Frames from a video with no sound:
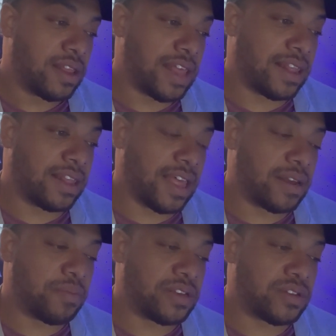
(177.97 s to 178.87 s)
that
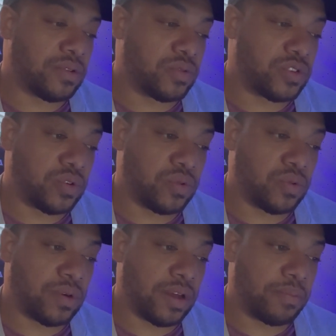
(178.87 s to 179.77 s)
led me
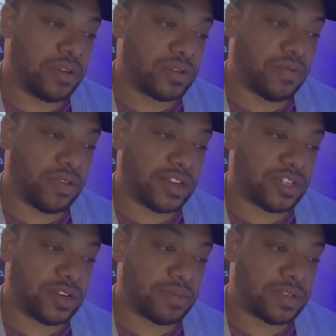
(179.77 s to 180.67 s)
to abusive
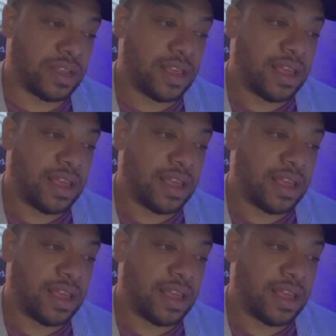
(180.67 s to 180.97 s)
relationships,